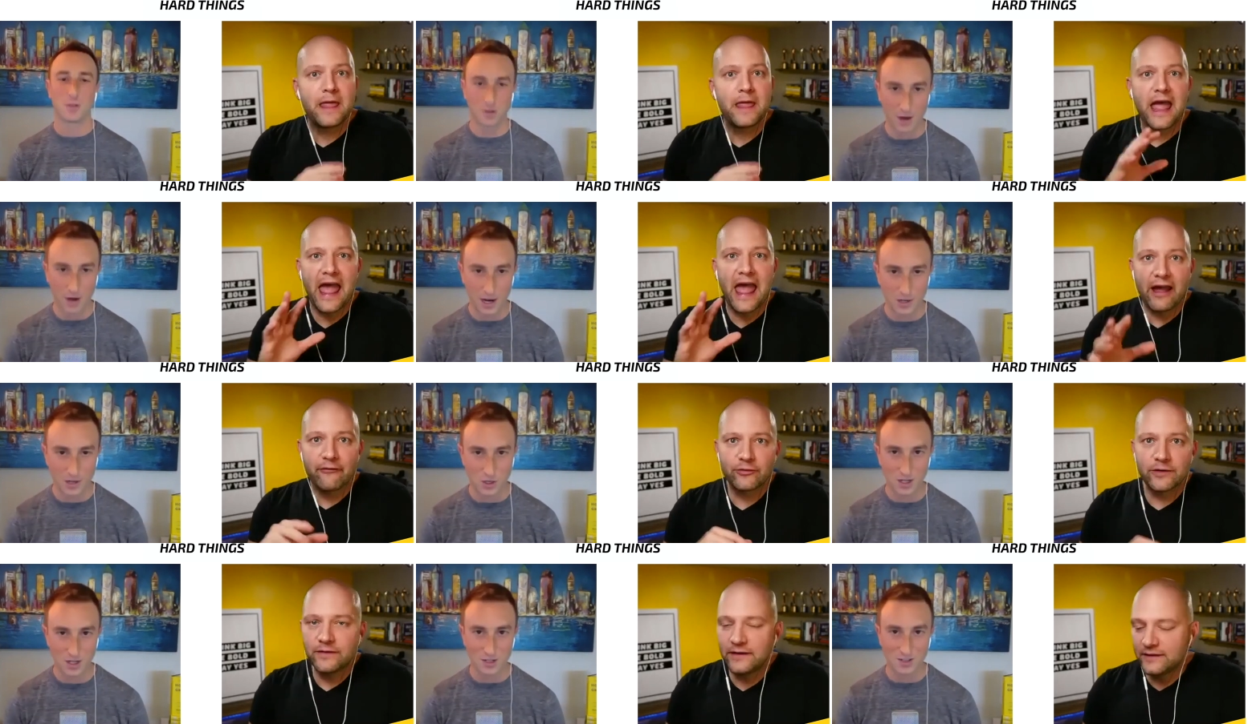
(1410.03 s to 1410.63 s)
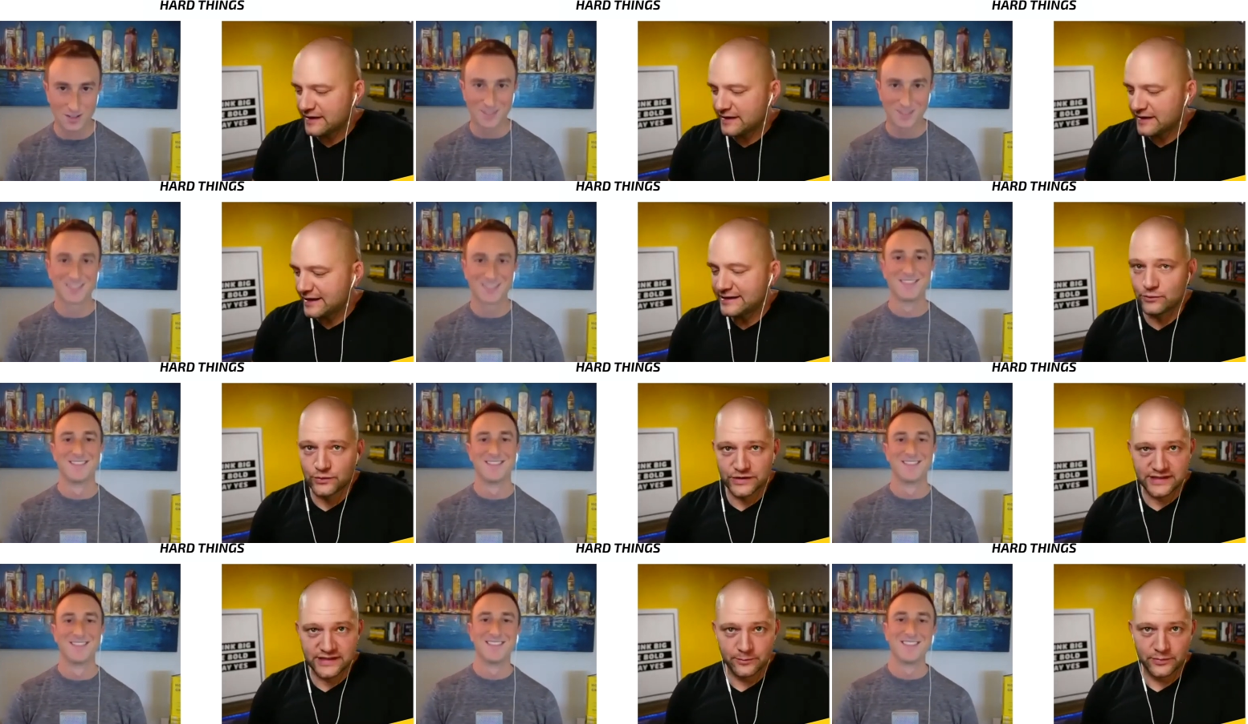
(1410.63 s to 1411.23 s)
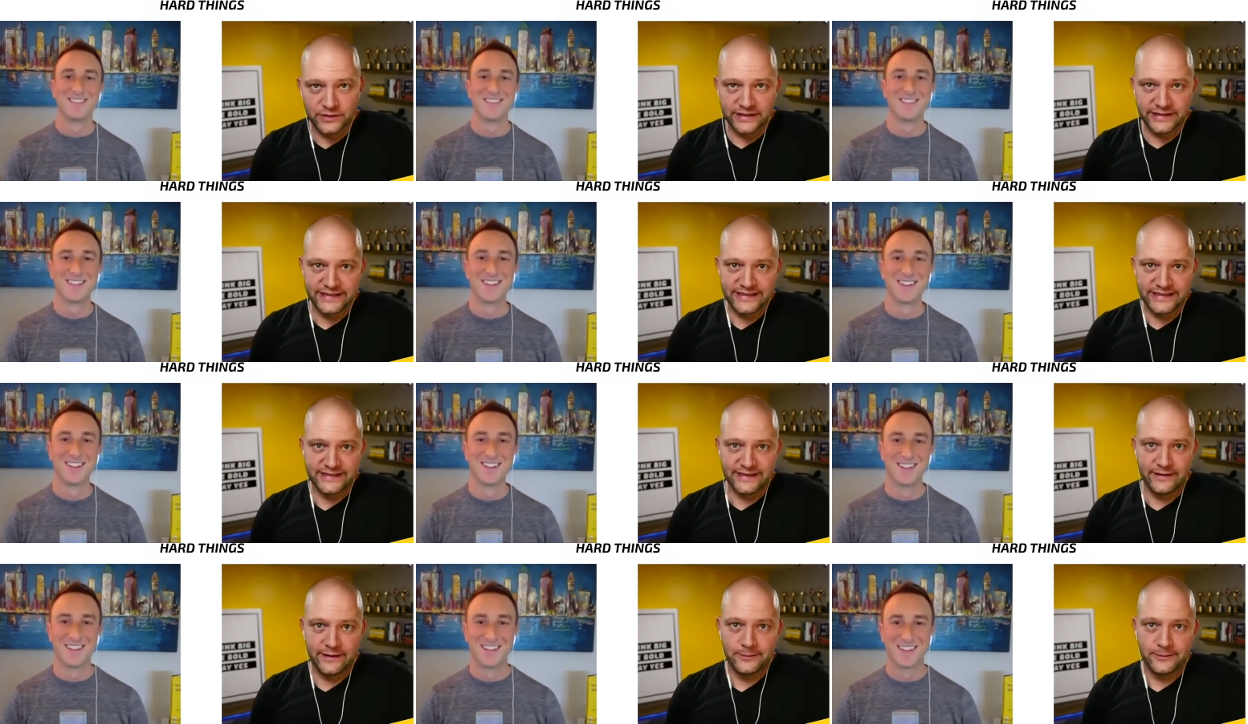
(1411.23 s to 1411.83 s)
Speaker 1: well, everything that I did was simple and
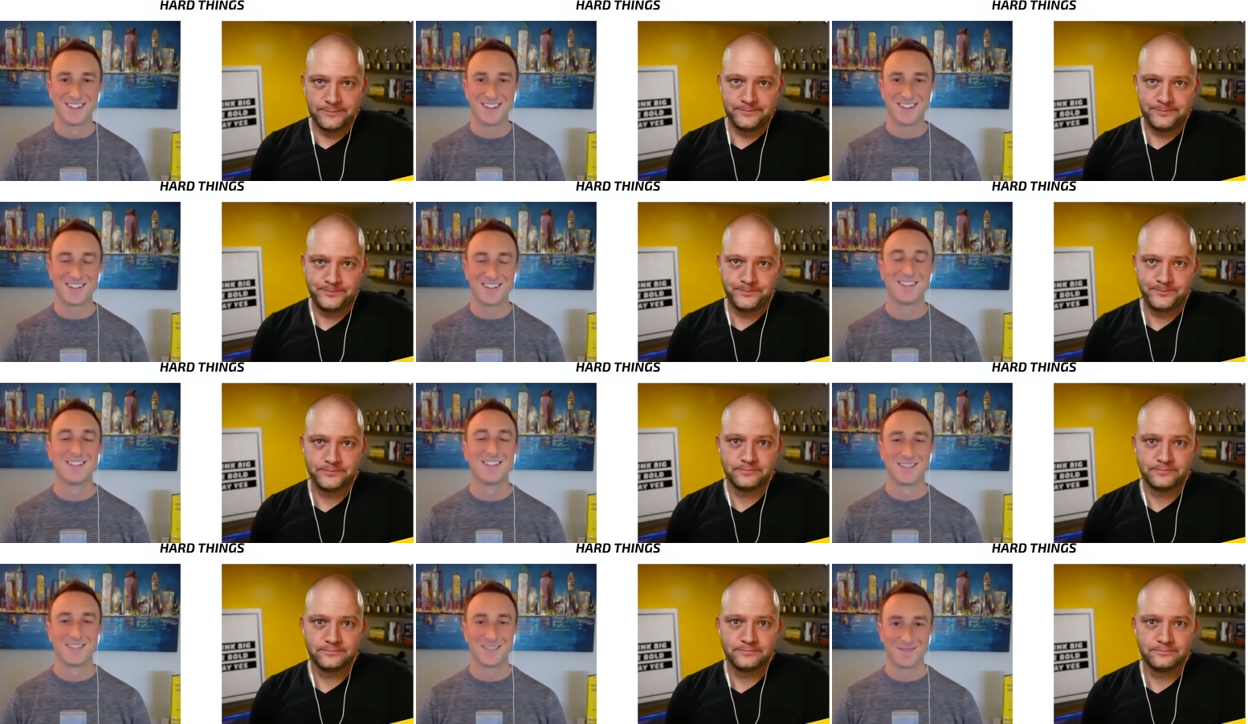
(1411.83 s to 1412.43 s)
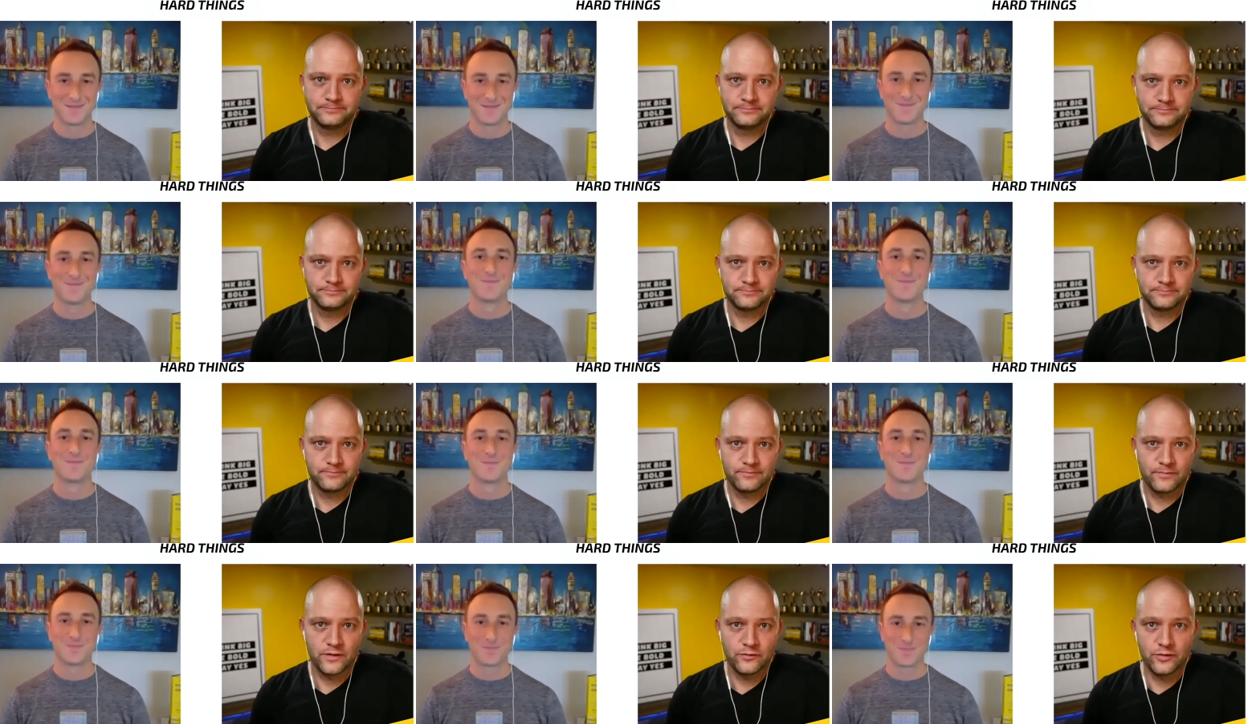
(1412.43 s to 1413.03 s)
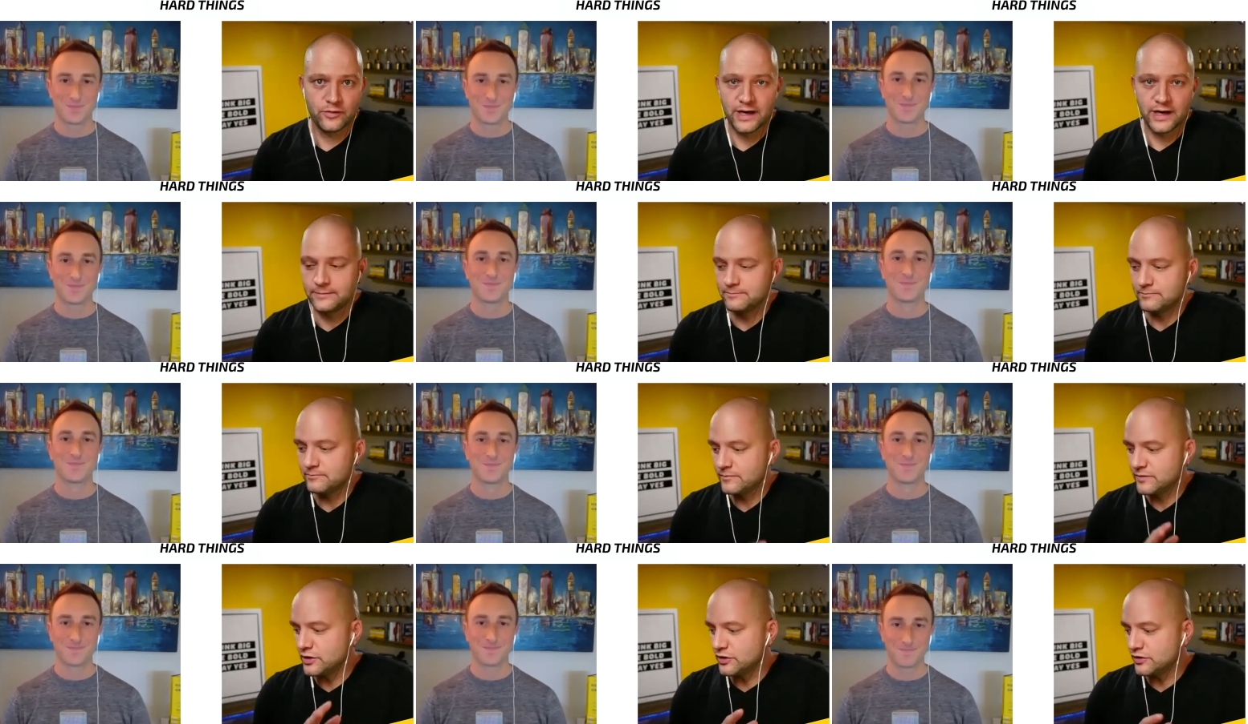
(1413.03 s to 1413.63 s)
easy, though. Right?
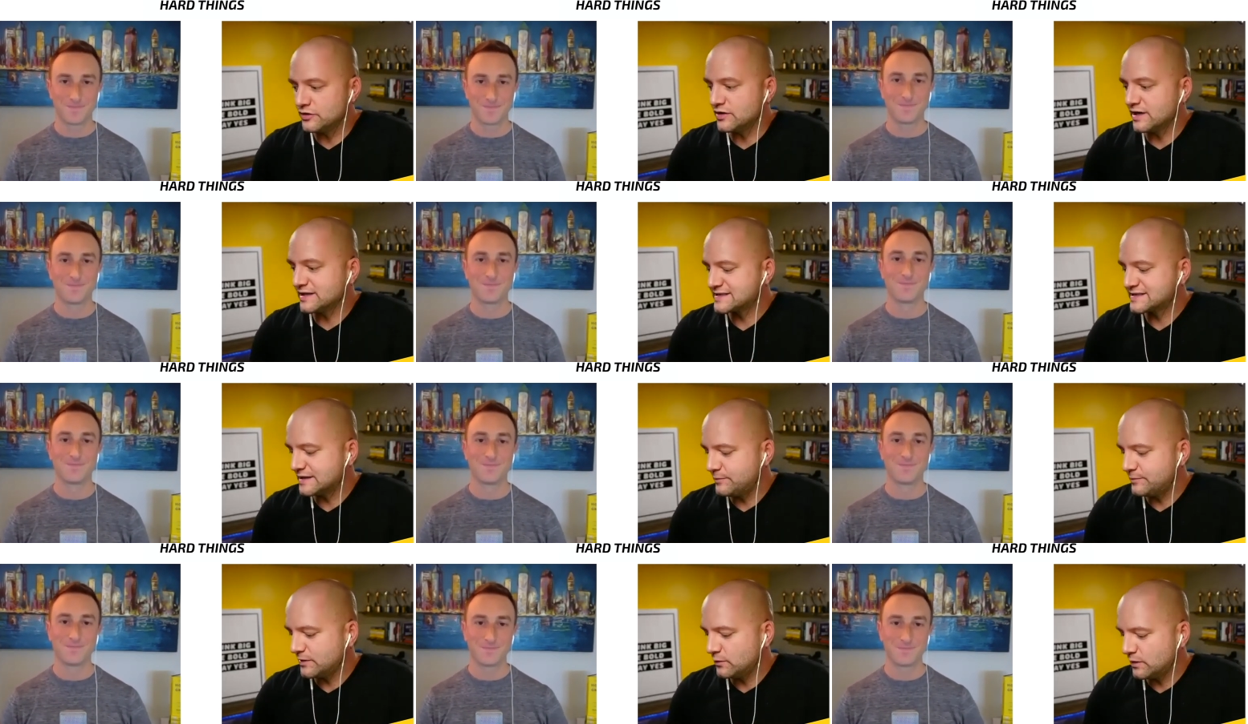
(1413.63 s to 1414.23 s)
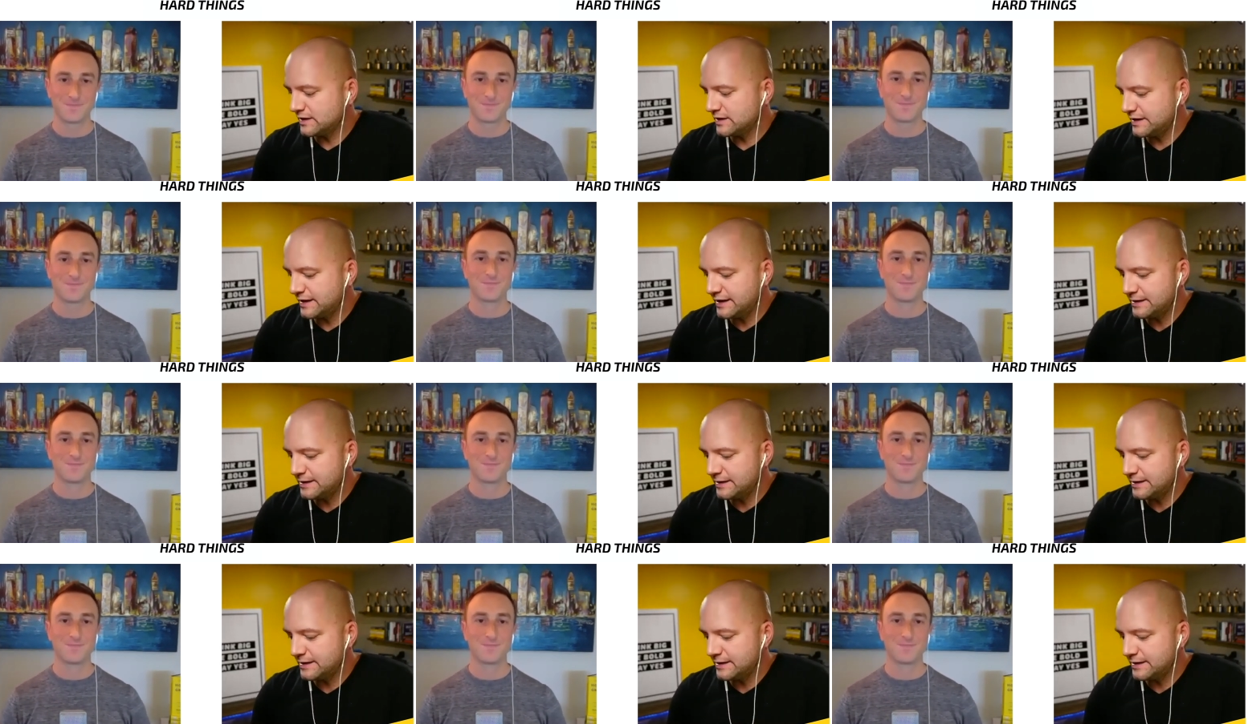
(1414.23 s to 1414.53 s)
You're not hmm. sleeping well at